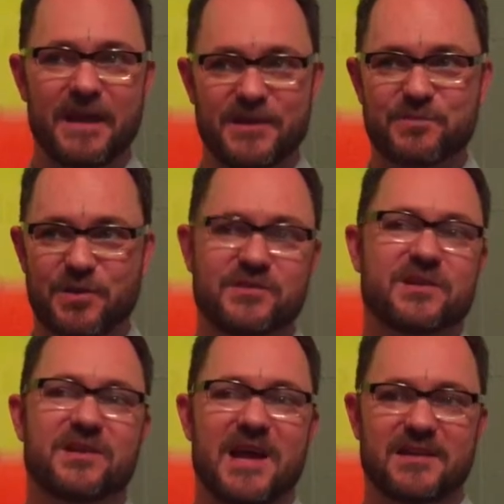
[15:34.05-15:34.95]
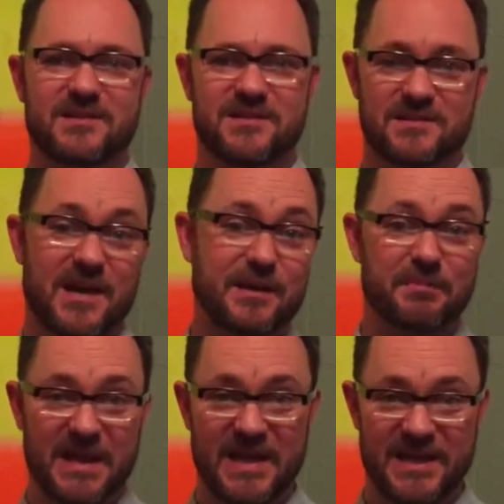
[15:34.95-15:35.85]
each person had to design a
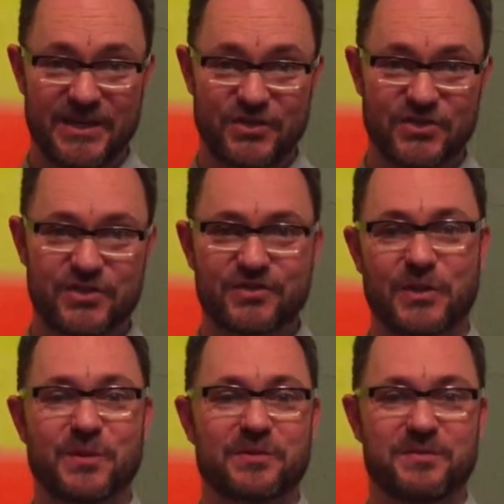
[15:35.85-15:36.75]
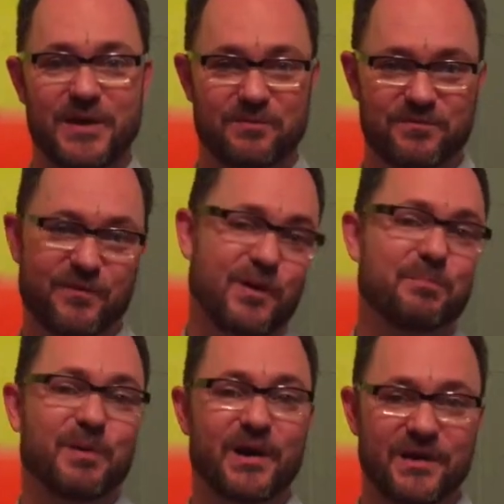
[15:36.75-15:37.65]
page that would that for a
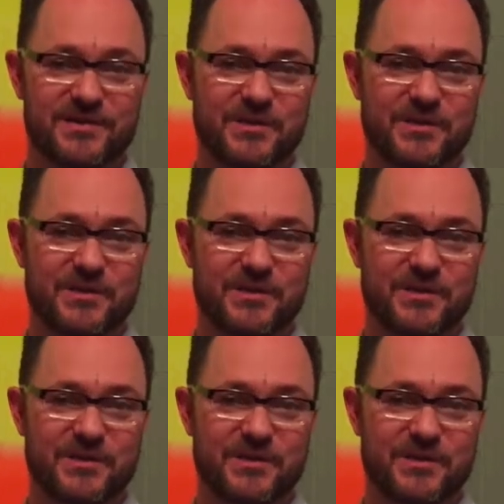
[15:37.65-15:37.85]
book.